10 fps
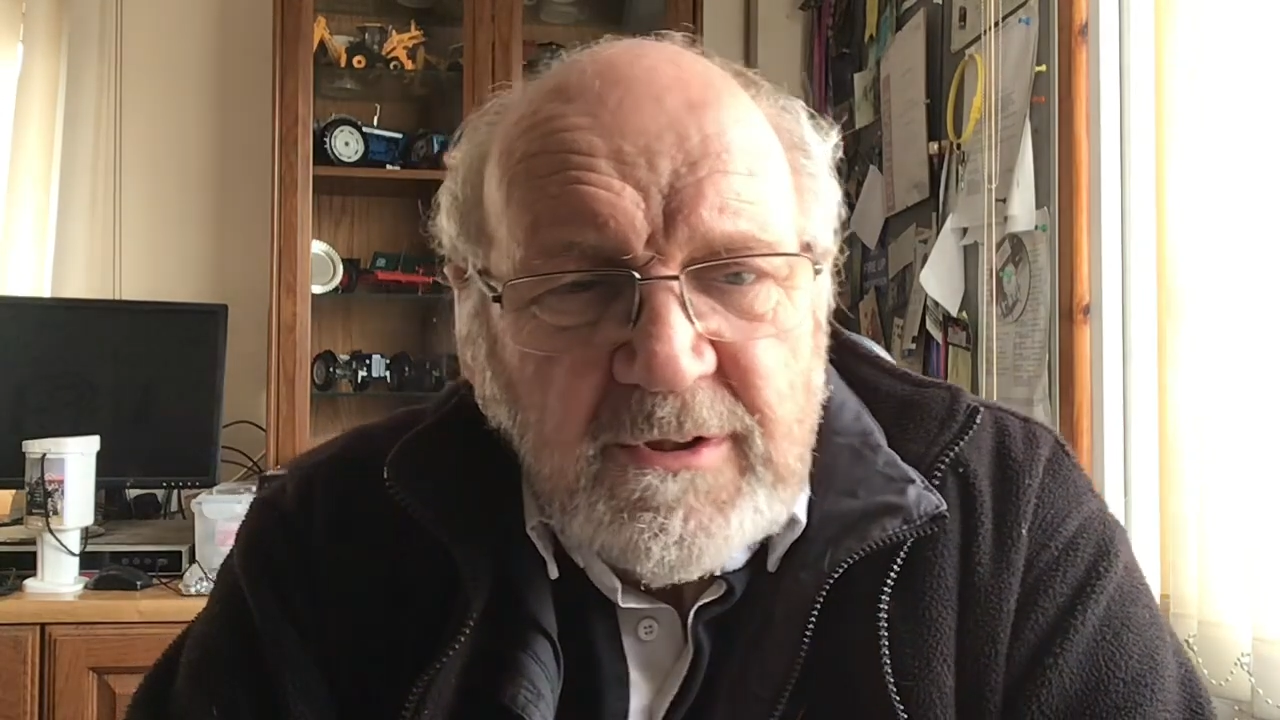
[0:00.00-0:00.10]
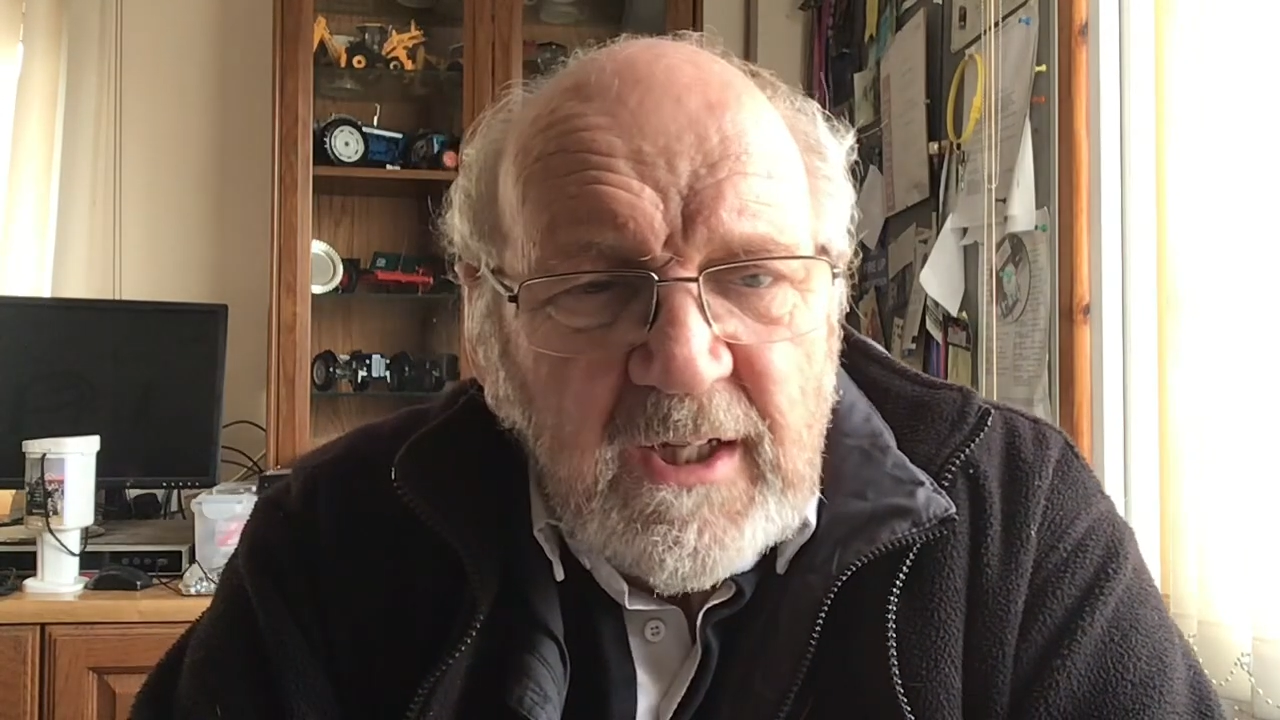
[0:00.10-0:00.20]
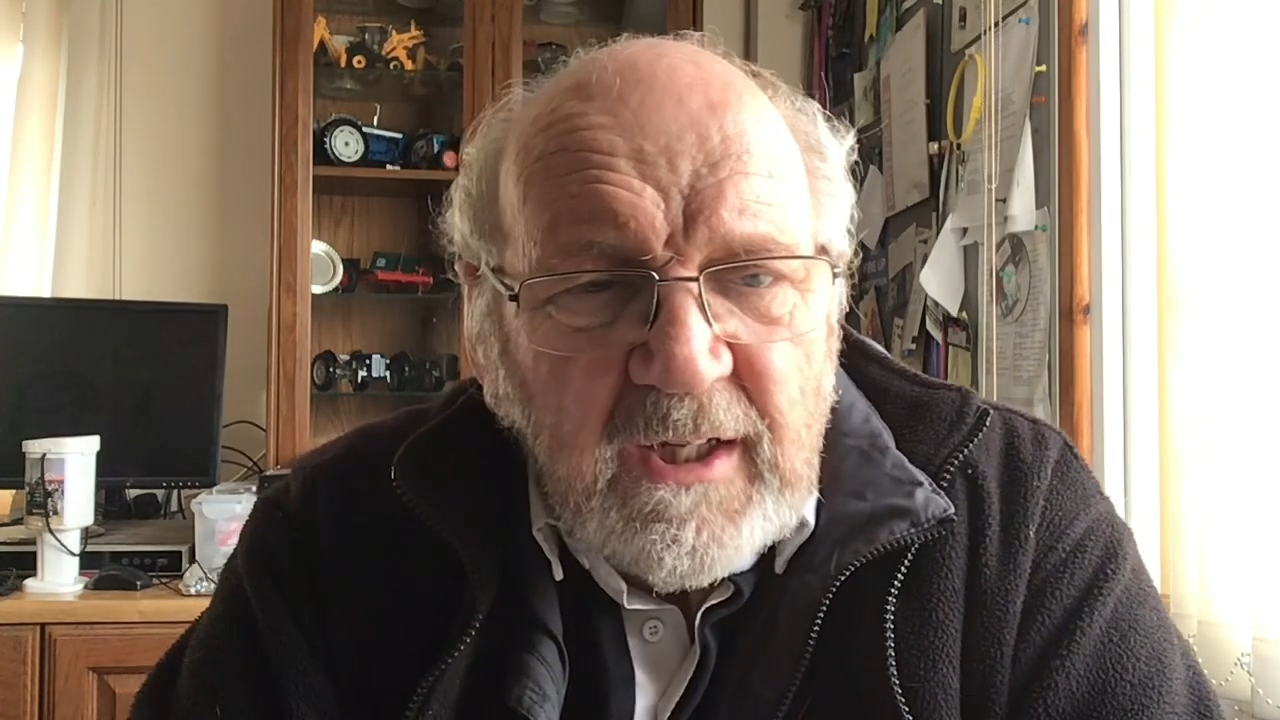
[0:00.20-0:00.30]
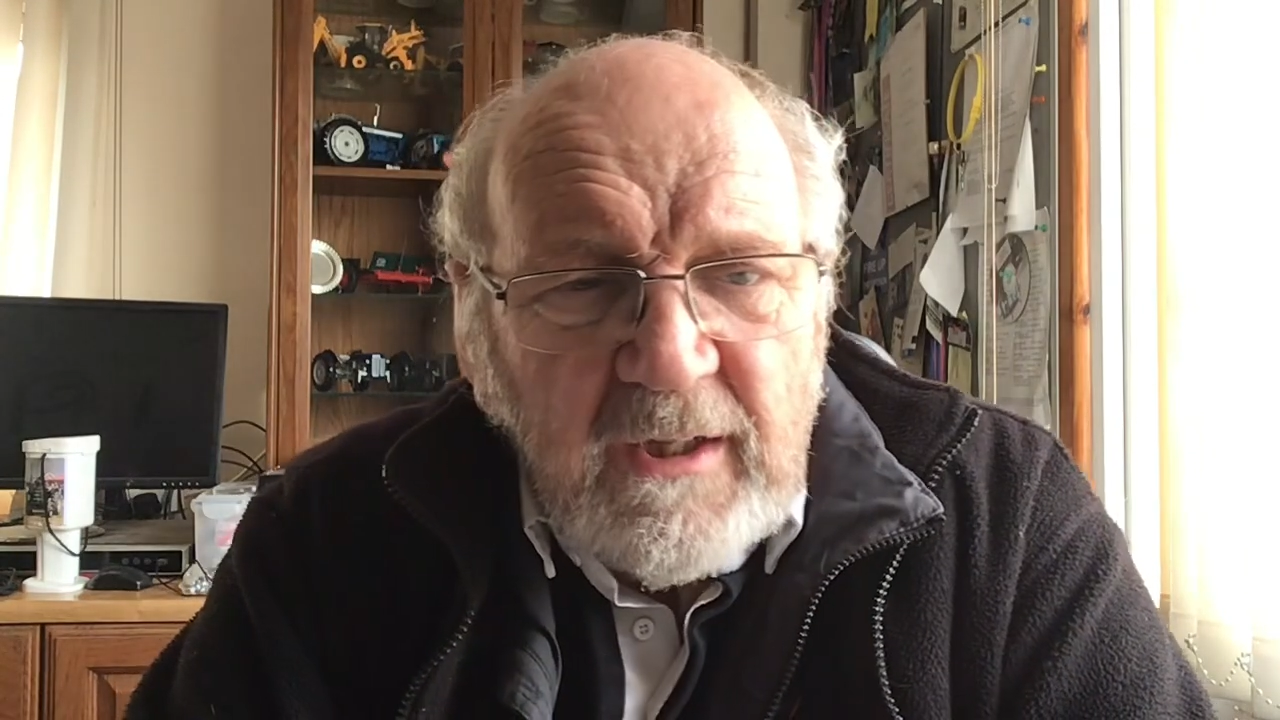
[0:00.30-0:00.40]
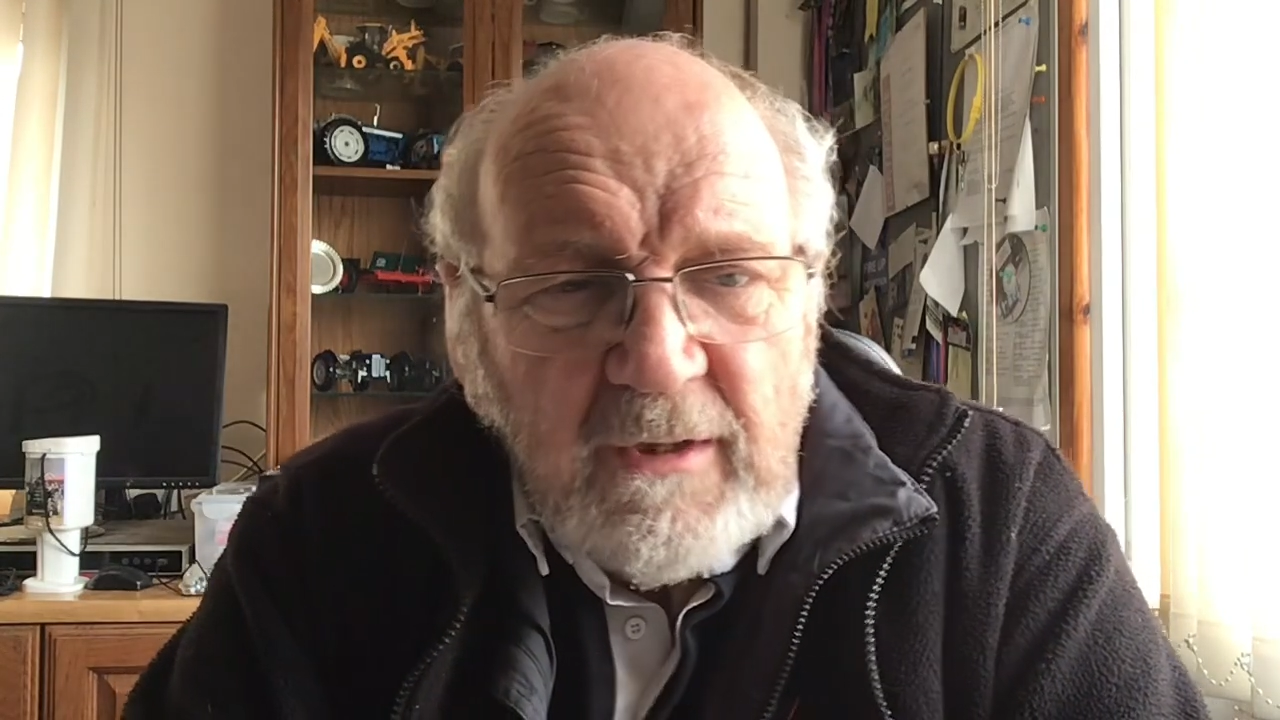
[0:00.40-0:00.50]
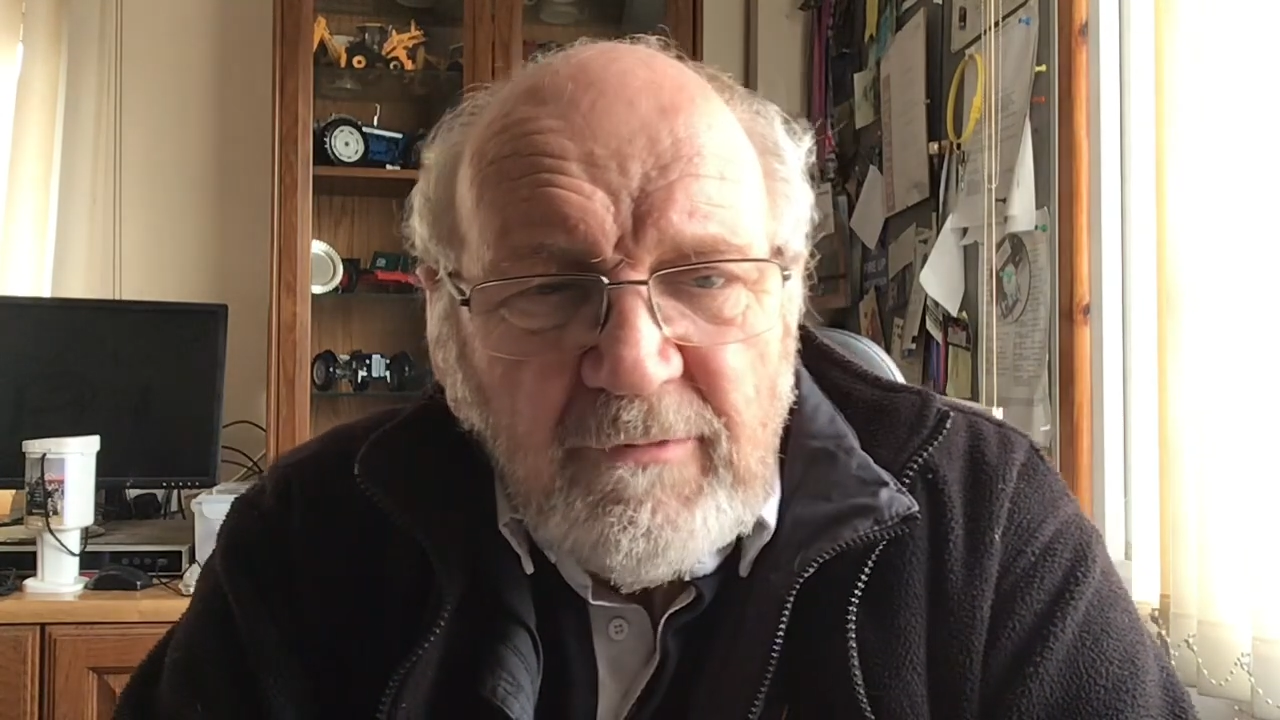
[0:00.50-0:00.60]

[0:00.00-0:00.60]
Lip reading: take a little